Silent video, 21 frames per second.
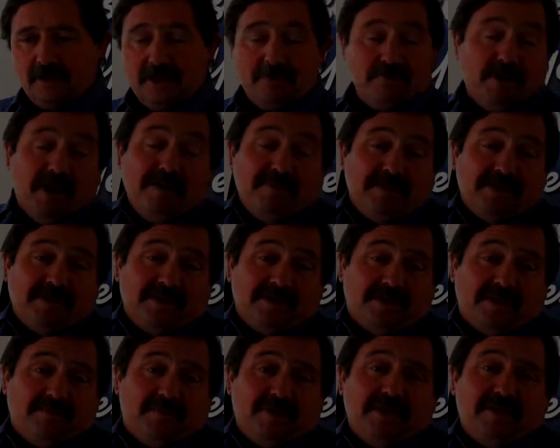In my
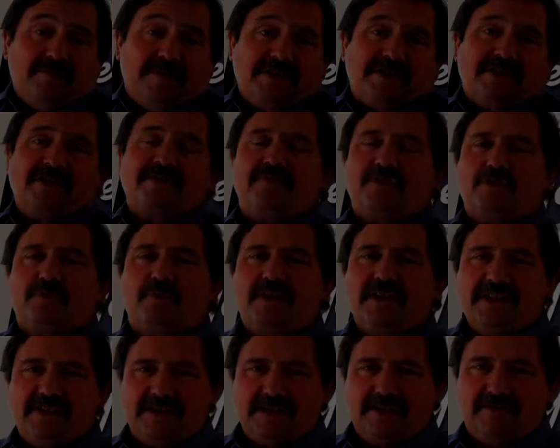business, I've been in business for
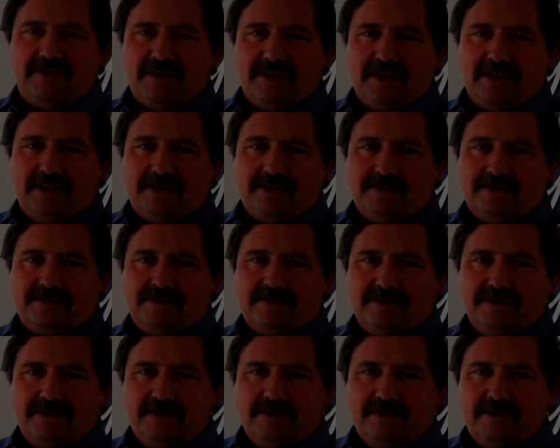27 years.
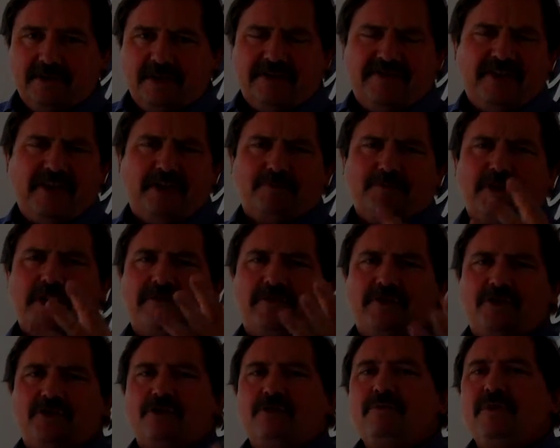I've helped over
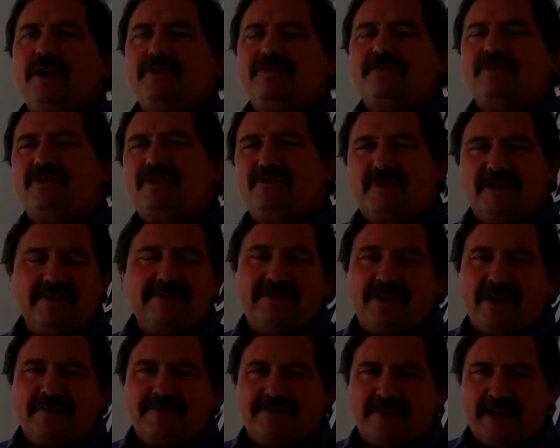
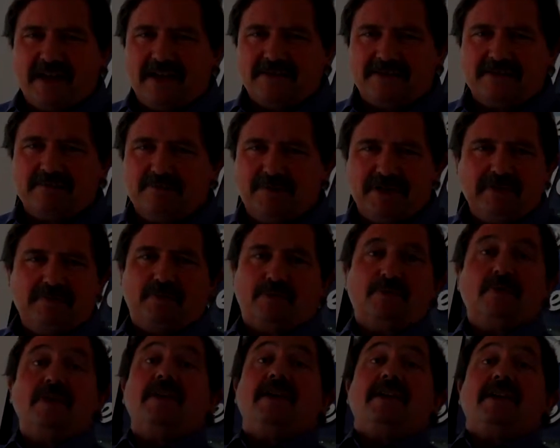225,000
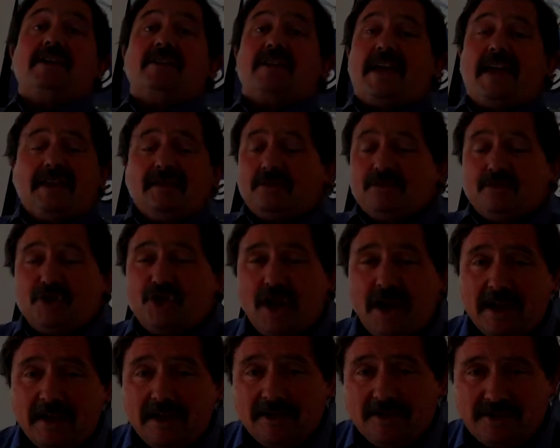people handle
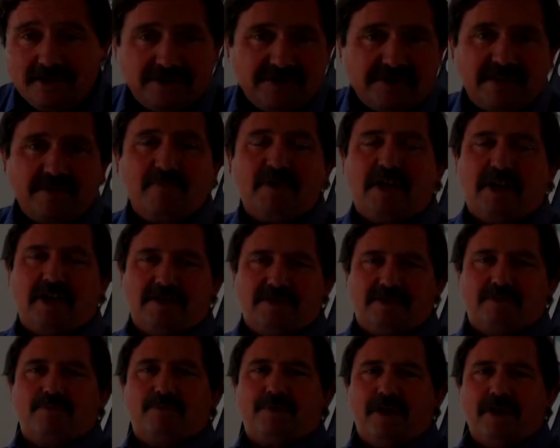change in seminars
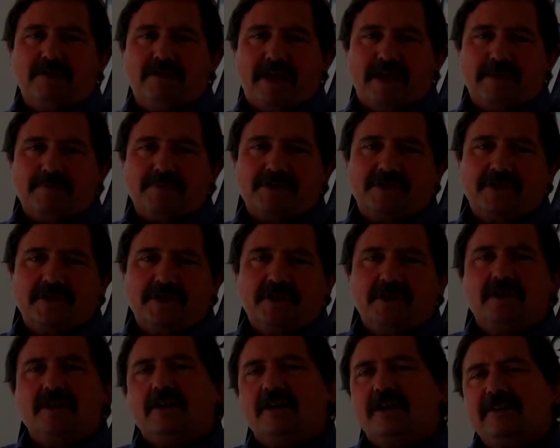and programs.
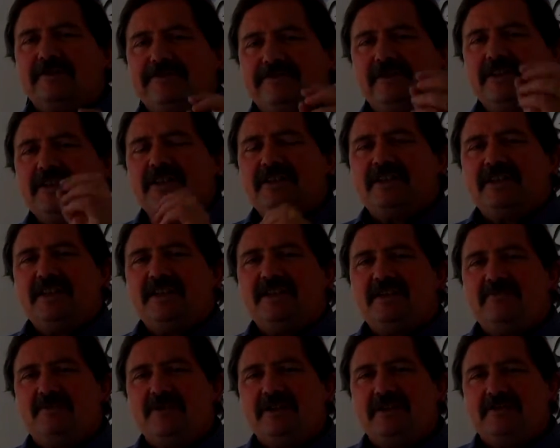I fully intend
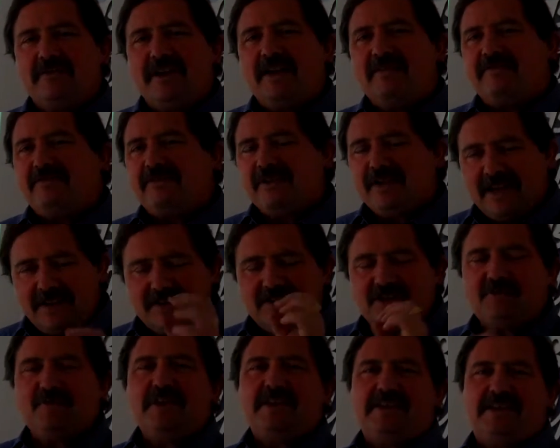to be around for another
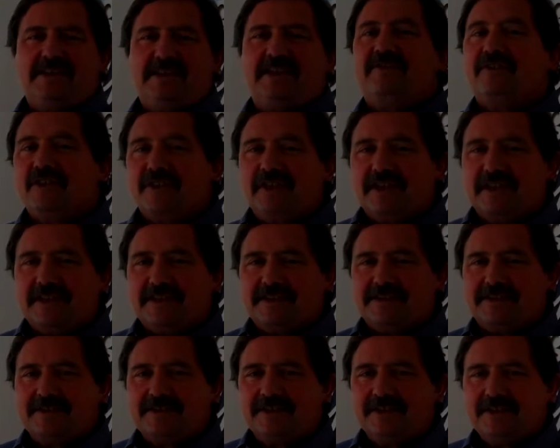27
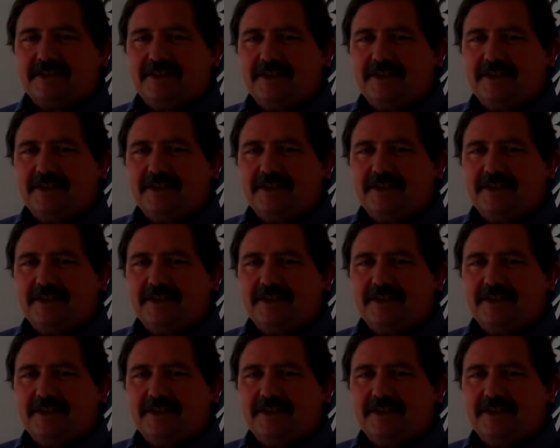years,